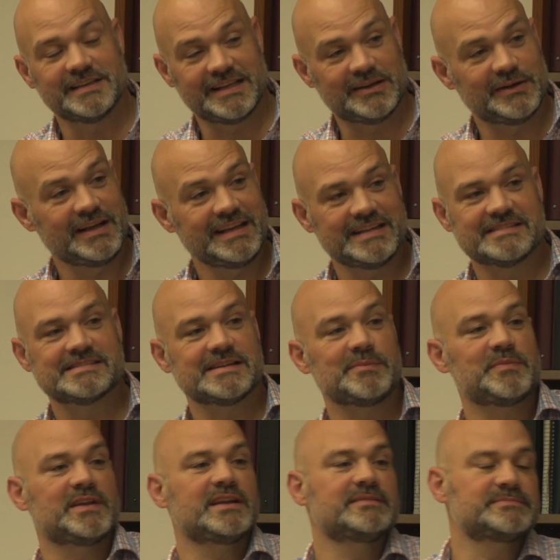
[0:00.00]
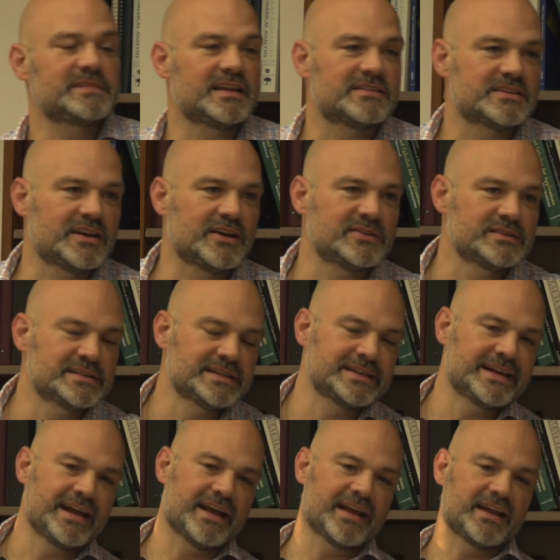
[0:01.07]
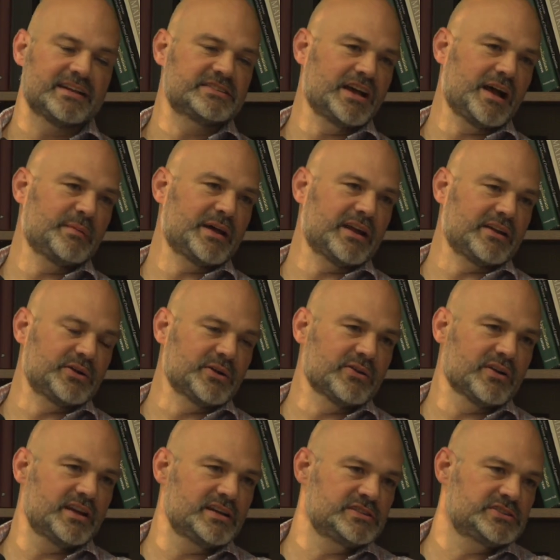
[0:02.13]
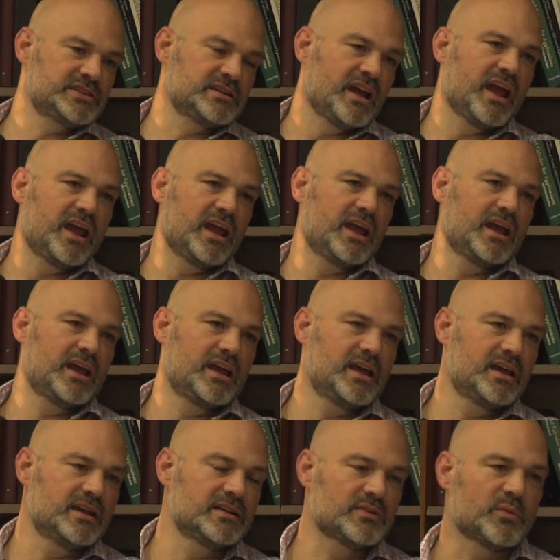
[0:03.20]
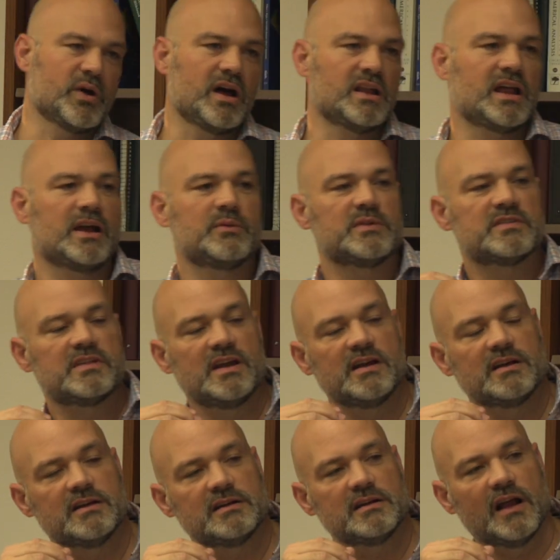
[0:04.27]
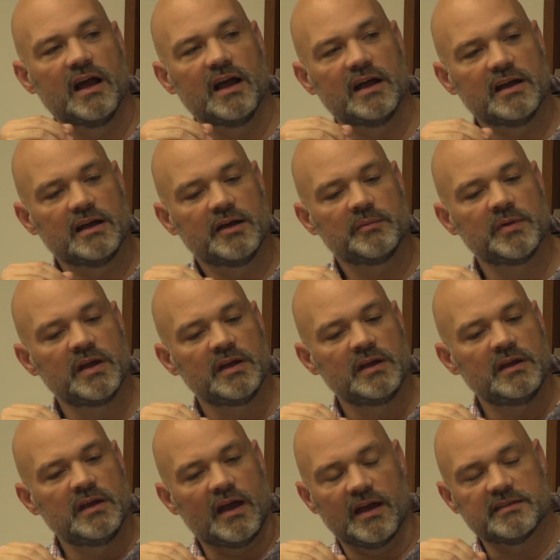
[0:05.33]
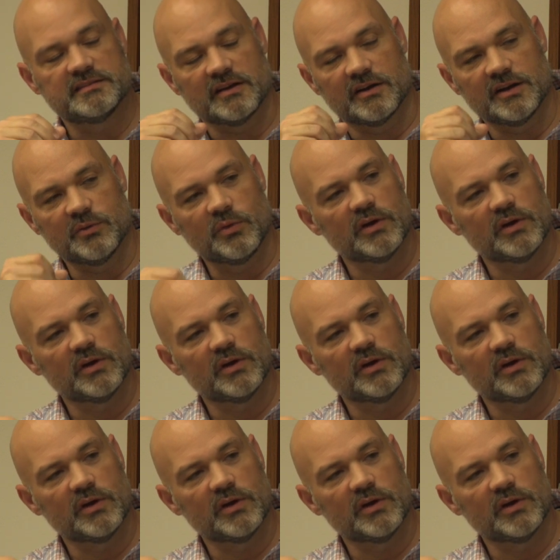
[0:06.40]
I need something. And so I got a job out at Oak Ridge. And while I was there, I started